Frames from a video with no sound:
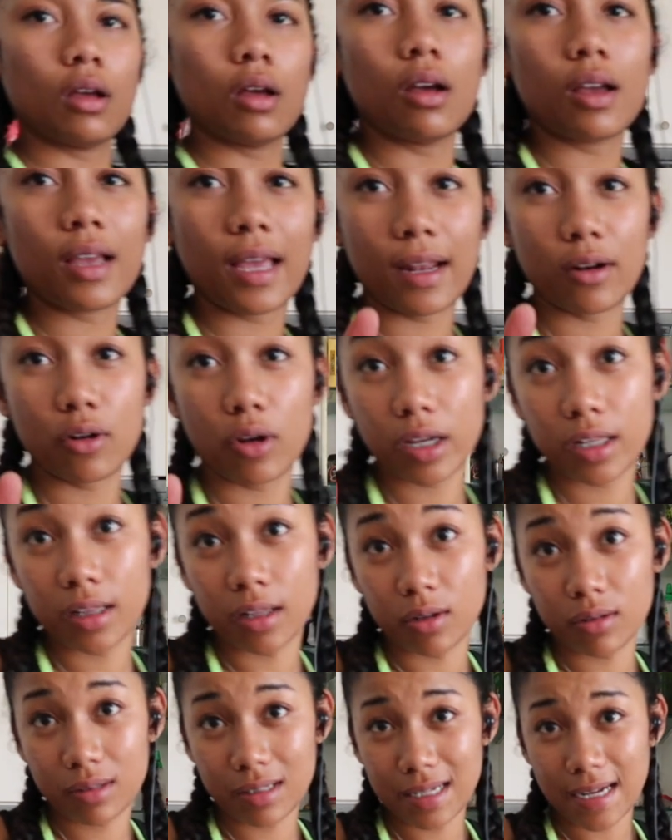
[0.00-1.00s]
Okay, I know I
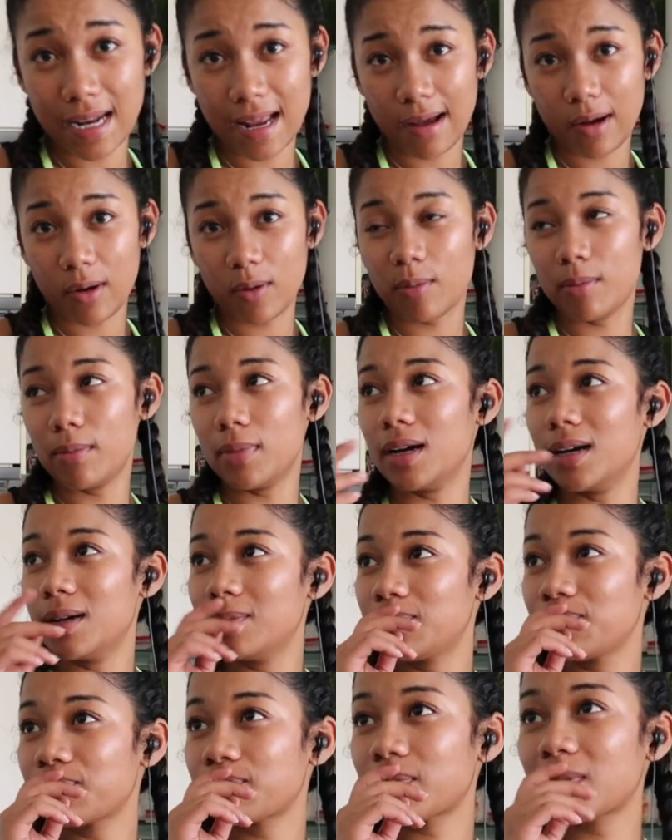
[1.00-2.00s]
closed it out,
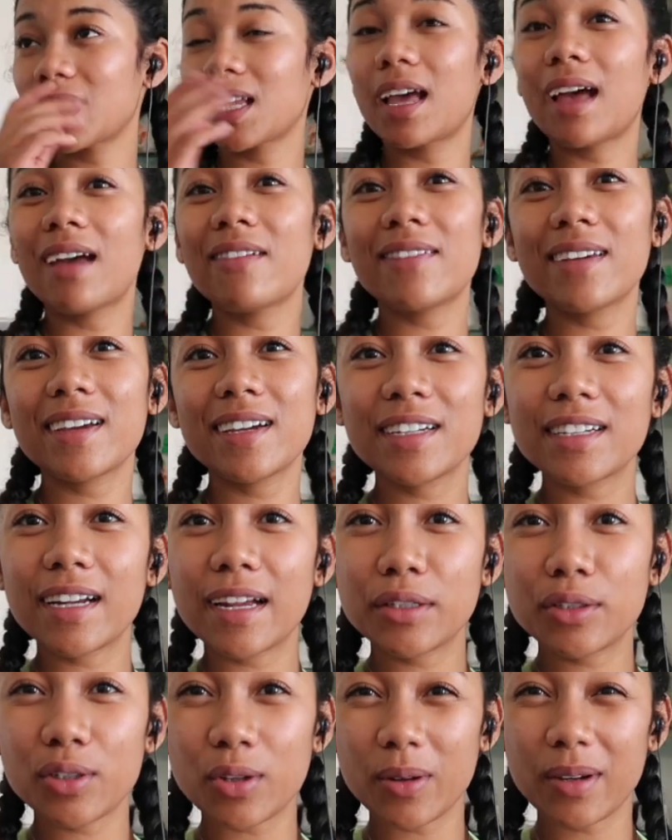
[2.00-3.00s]
but I figured
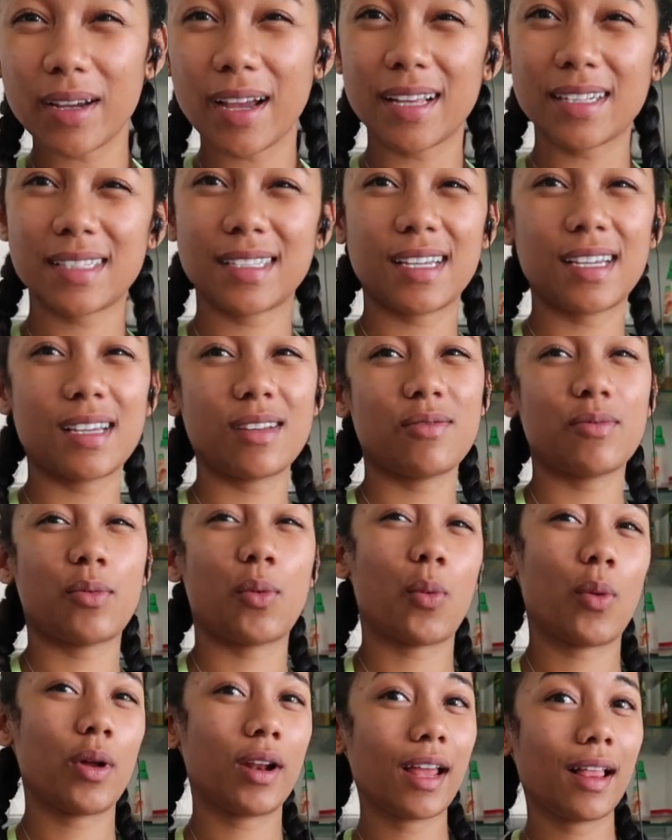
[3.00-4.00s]
I'd show you guys like
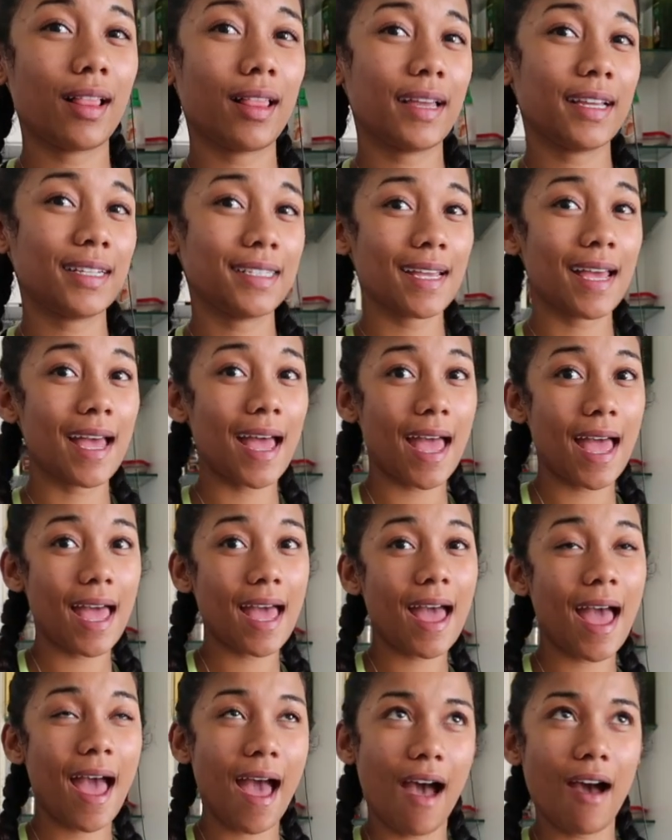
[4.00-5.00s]
what I like
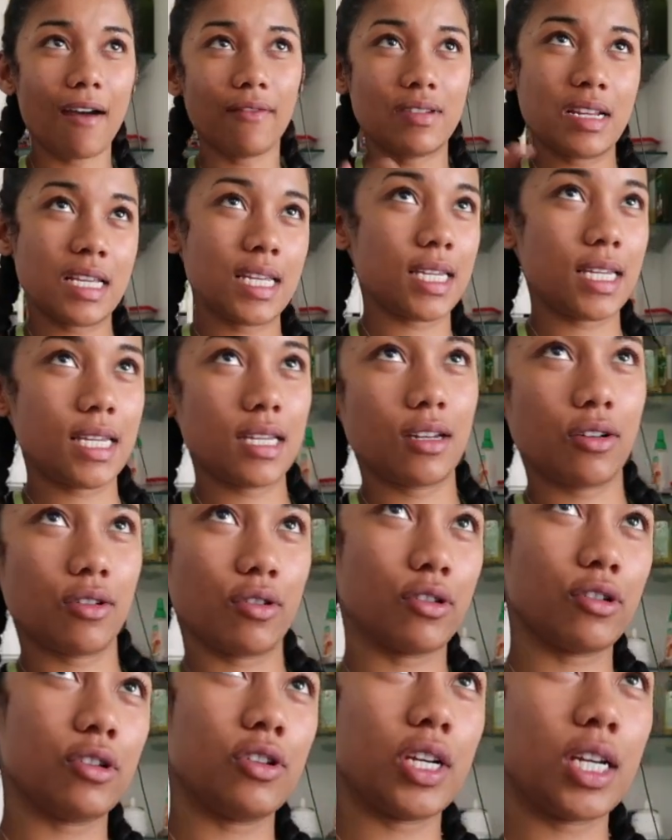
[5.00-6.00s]
to have to eat
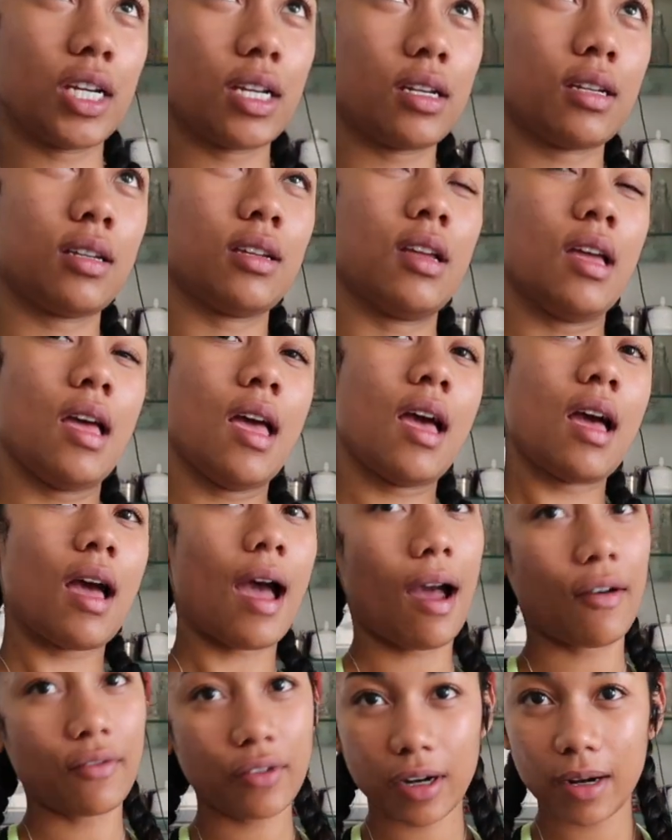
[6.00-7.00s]
or drink
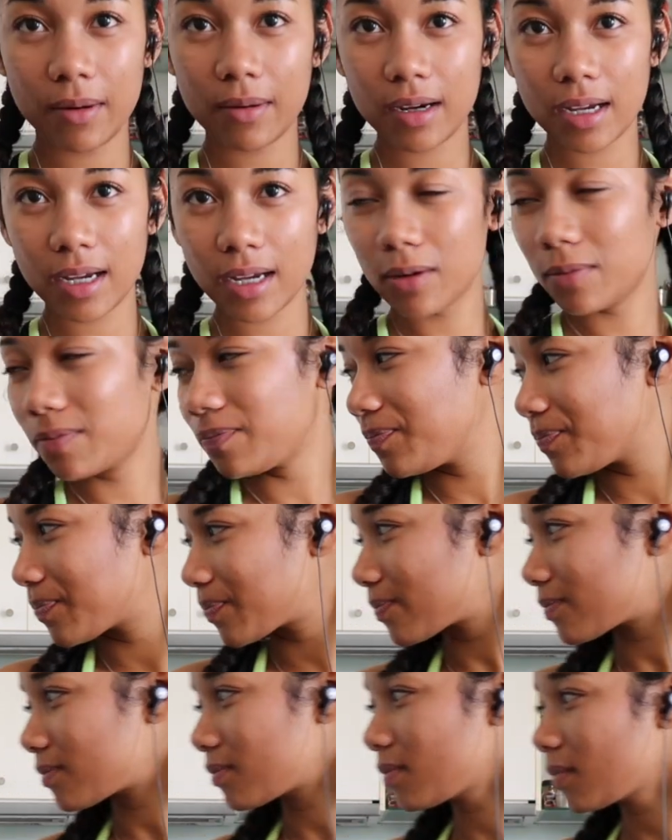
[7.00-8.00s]
after I work out.
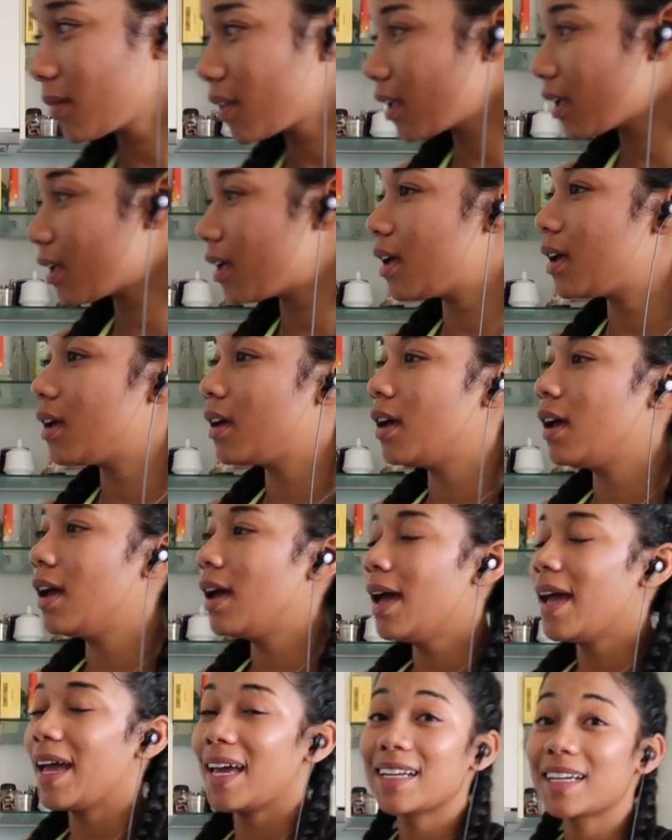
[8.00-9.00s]

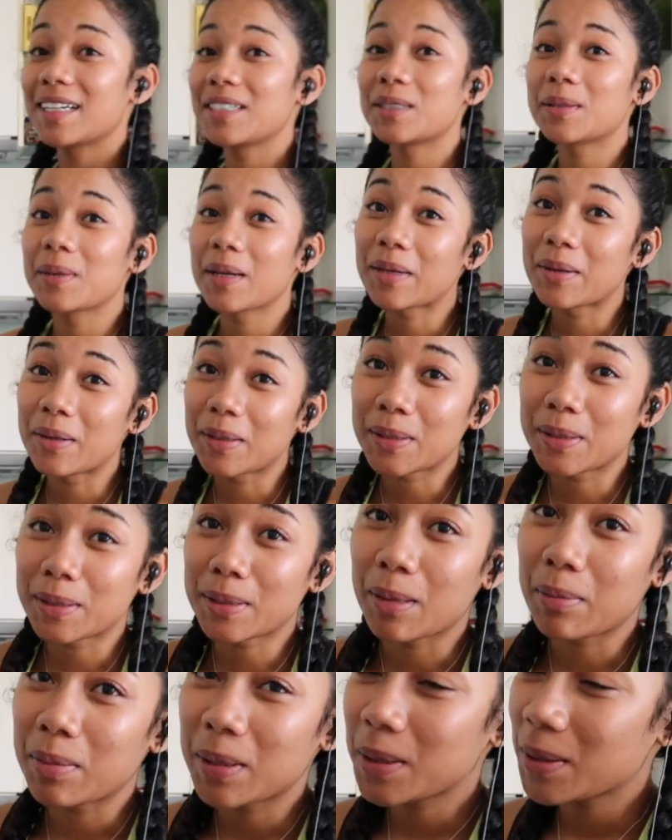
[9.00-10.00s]
And I just went grocery
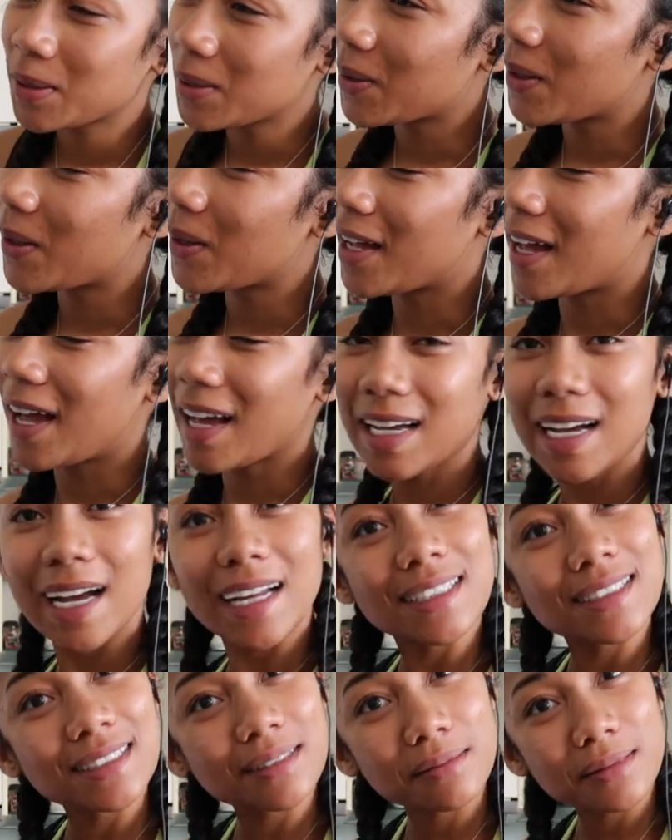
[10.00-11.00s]
shopping, so I
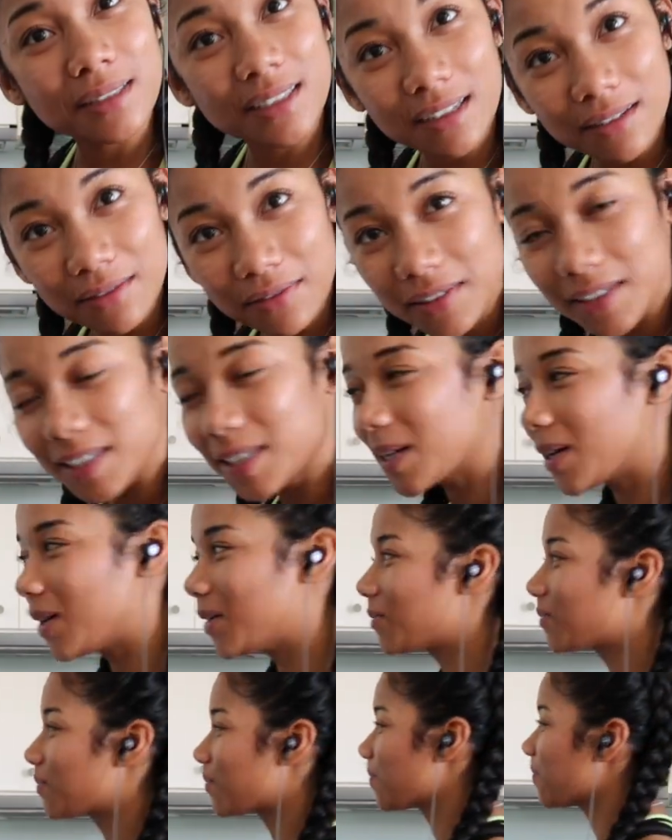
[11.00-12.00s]
got some stuff for
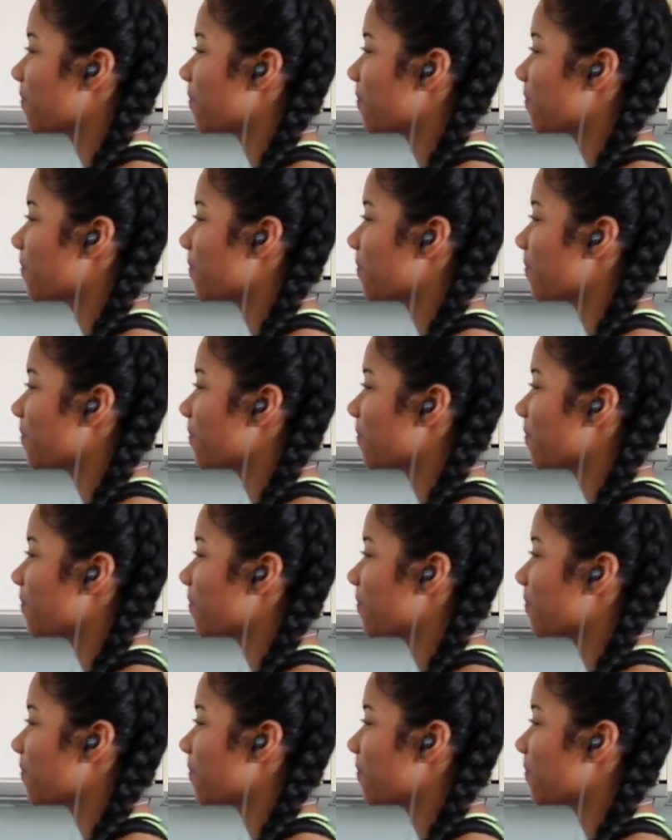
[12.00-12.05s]
y'all.